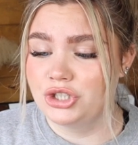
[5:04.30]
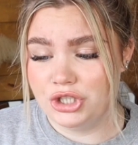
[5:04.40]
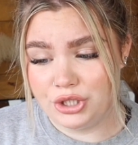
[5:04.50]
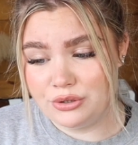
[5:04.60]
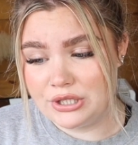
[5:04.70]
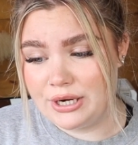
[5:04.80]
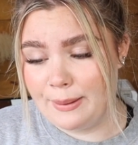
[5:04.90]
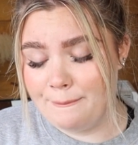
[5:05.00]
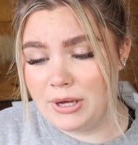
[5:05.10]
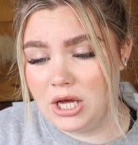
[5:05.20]
tutor
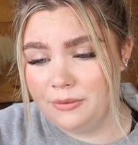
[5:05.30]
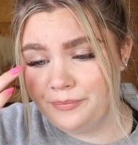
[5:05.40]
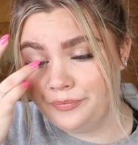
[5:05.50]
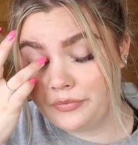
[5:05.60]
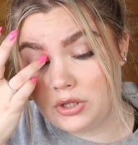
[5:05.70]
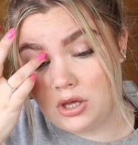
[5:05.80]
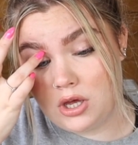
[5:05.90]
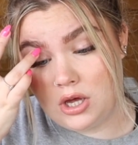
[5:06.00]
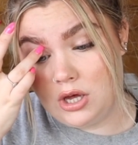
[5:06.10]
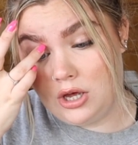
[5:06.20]
number
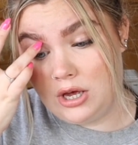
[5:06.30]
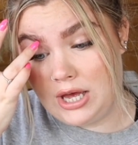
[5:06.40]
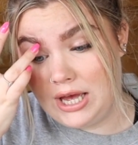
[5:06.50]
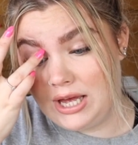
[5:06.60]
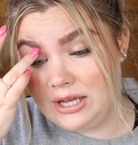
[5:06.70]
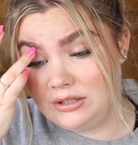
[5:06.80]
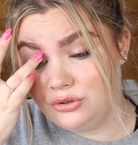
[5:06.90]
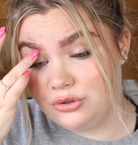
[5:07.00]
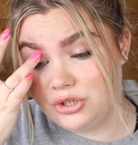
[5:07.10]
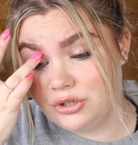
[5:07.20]
and
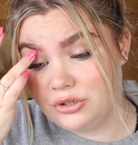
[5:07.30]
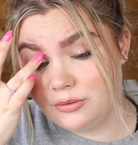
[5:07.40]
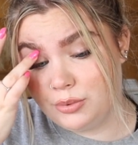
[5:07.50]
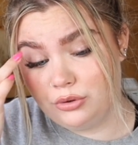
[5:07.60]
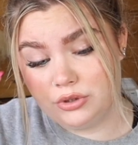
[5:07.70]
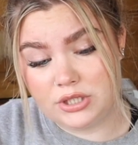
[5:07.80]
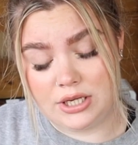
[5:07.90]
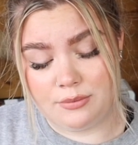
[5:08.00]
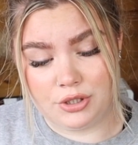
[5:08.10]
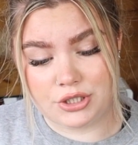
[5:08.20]
your student support
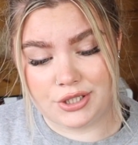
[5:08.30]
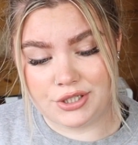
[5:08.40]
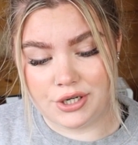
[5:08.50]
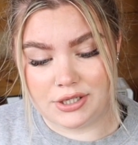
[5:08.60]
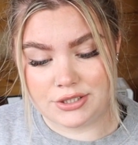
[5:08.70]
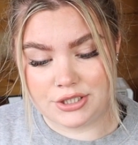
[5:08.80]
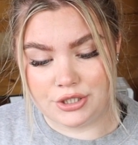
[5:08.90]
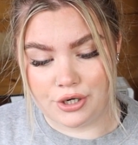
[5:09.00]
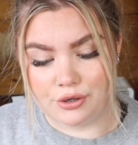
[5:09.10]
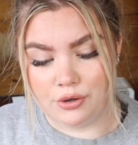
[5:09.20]
team, which I don't actually
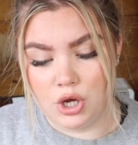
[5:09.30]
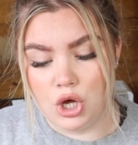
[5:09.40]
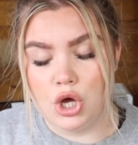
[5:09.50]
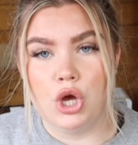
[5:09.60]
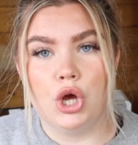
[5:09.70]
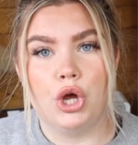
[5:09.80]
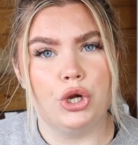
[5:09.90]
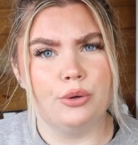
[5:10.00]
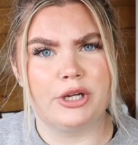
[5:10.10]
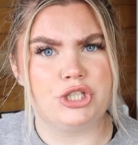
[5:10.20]
know
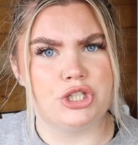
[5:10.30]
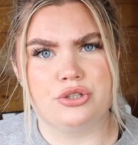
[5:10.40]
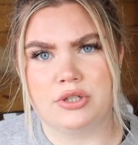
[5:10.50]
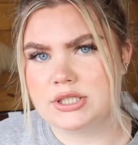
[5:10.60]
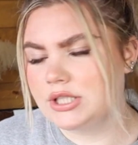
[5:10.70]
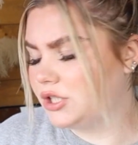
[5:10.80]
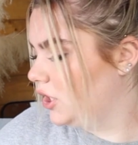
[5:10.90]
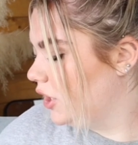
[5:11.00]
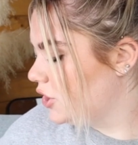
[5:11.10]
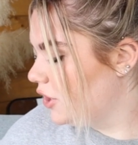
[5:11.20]
who my tutor is this
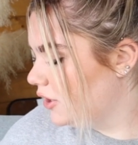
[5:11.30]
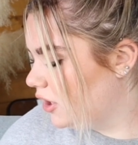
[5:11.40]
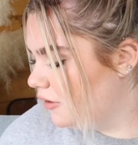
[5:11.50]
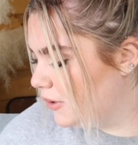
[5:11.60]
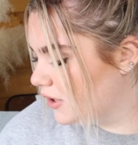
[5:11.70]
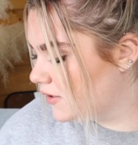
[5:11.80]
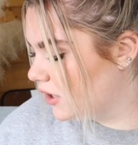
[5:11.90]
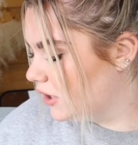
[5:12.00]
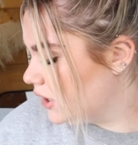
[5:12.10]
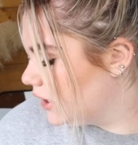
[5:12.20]
year. I don't think I've been
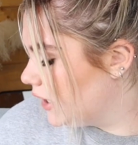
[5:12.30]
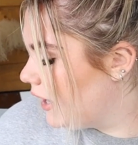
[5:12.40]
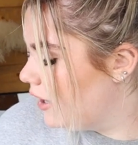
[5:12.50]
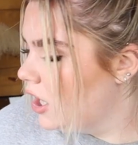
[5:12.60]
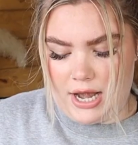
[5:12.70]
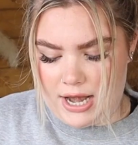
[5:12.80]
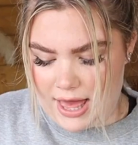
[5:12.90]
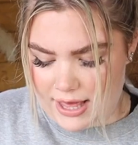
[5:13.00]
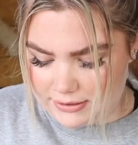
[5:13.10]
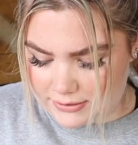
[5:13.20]
assigned it yet.
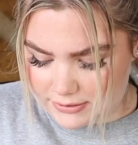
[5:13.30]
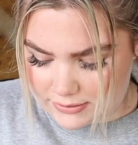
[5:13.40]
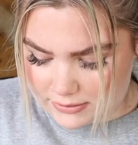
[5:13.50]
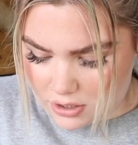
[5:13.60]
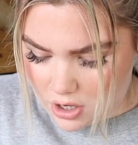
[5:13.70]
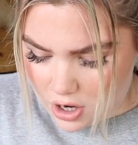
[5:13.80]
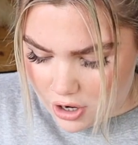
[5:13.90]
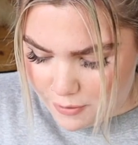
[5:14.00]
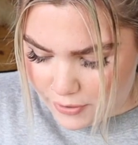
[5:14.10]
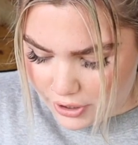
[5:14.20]
Let's
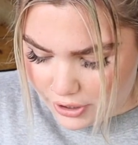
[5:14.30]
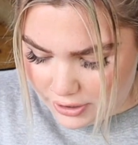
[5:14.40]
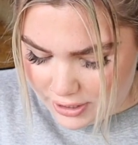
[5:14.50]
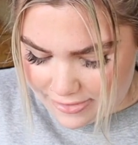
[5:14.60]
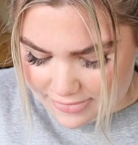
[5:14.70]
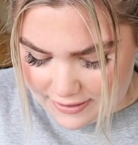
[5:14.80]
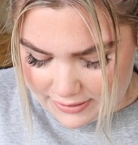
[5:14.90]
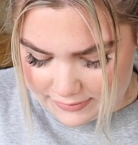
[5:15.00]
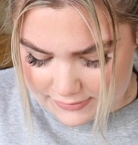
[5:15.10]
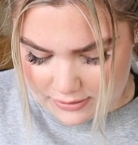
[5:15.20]
open
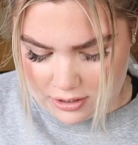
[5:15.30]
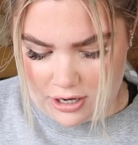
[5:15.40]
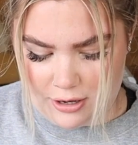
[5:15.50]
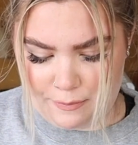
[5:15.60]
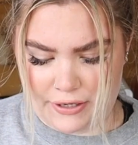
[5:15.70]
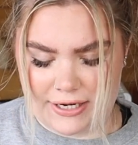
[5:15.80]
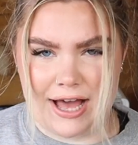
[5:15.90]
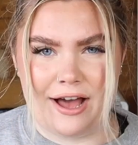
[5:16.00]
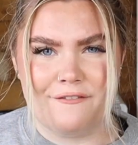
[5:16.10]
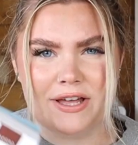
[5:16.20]
this up and
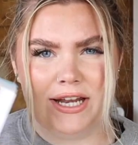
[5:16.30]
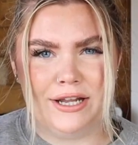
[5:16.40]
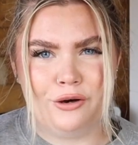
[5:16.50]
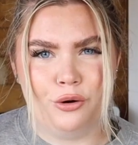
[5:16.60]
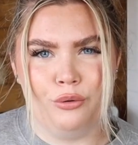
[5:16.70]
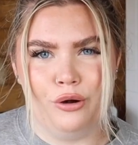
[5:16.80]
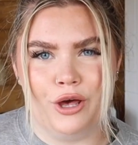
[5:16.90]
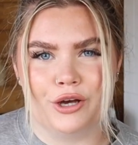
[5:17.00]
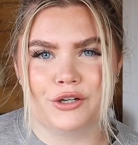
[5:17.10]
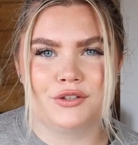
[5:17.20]
have a little
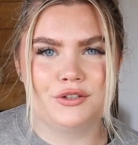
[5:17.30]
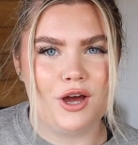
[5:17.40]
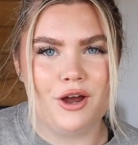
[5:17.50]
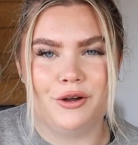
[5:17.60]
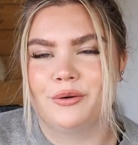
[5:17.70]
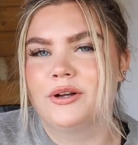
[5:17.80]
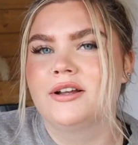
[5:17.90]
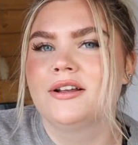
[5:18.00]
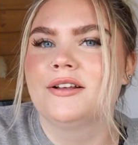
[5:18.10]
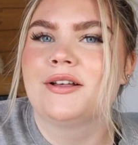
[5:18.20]
look. So
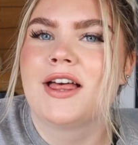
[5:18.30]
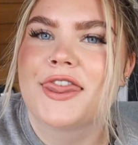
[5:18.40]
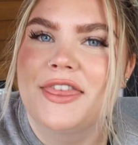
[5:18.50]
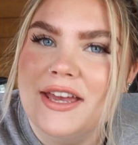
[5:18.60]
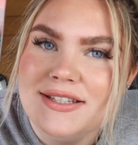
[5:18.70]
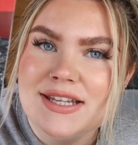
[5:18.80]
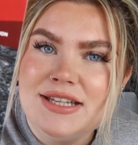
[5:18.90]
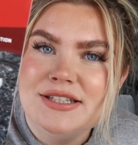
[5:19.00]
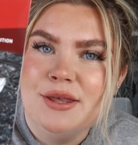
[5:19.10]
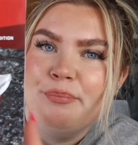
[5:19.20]
this
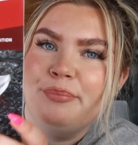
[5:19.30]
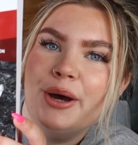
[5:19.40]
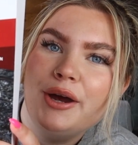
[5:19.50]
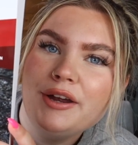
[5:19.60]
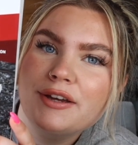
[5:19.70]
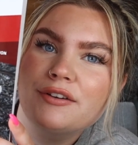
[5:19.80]
is the book.